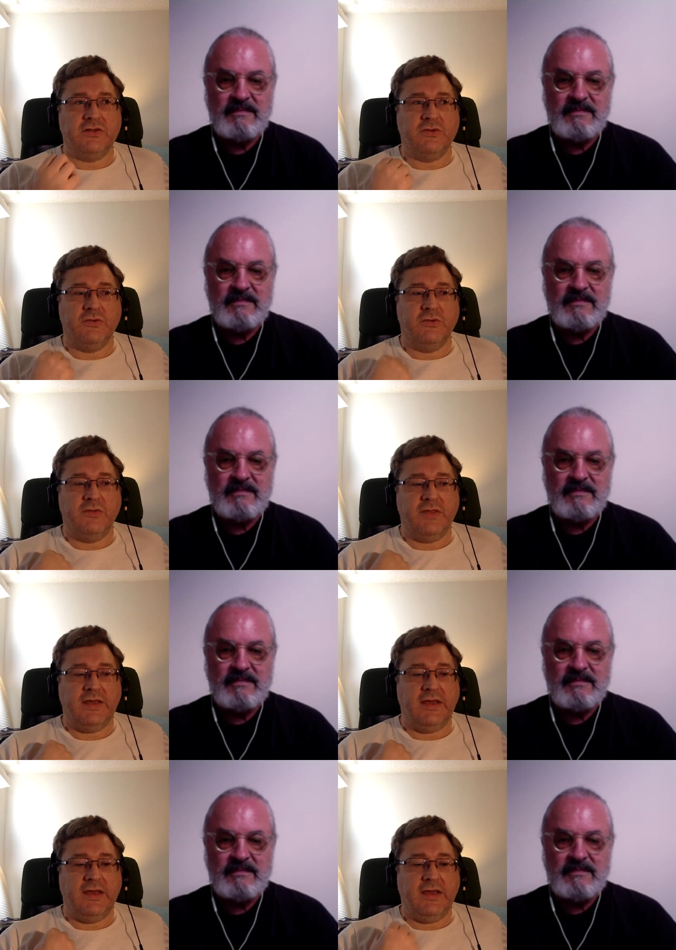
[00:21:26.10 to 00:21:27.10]
Speaker 1: to
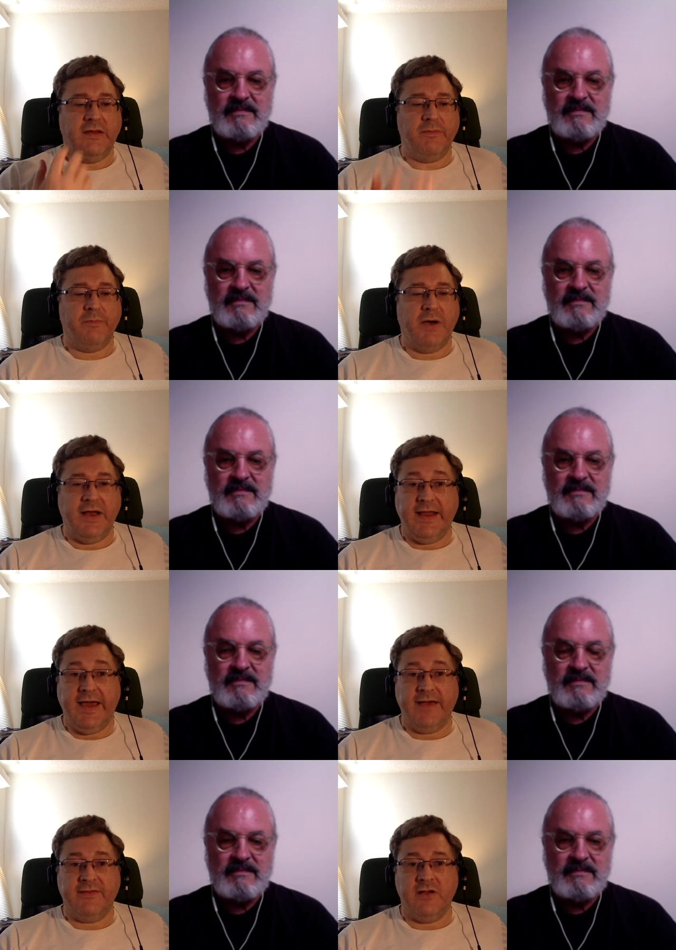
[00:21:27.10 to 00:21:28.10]
the
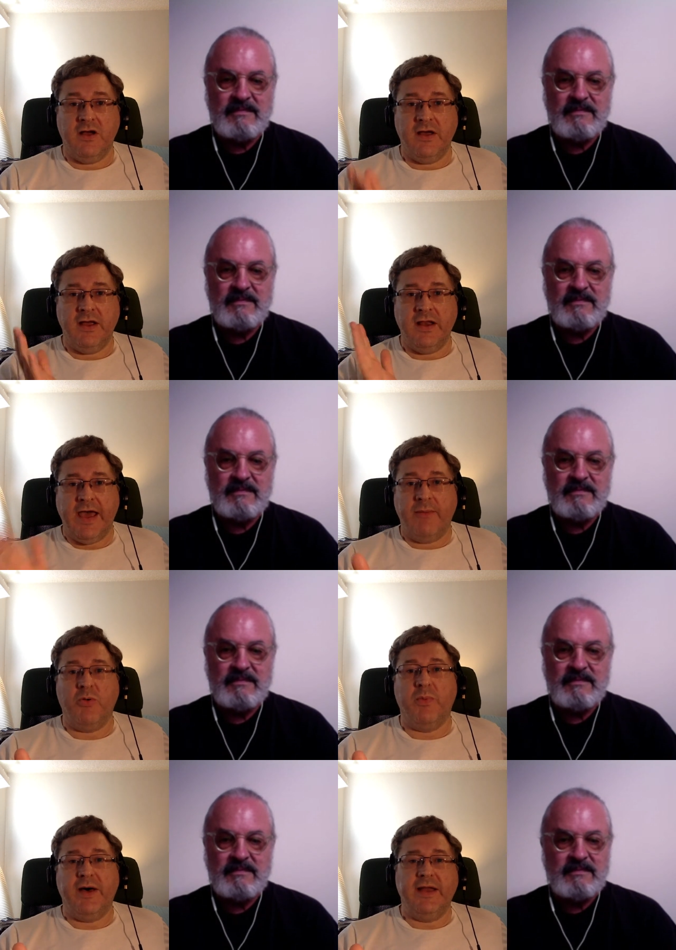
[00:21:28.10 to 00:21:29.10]
podcast on
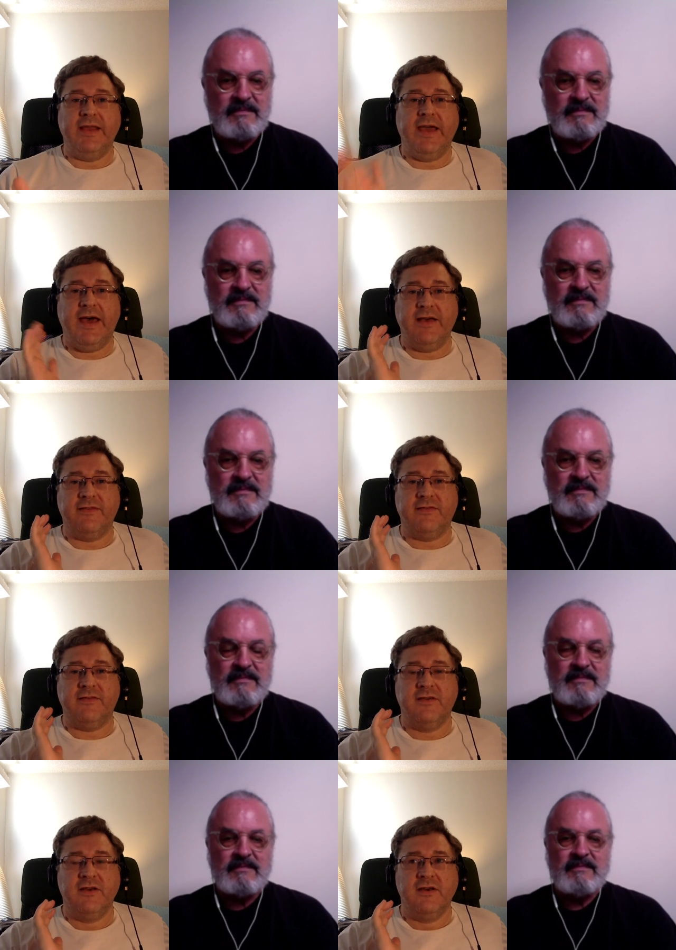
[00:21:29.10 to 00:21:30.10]
Apple Podcasts,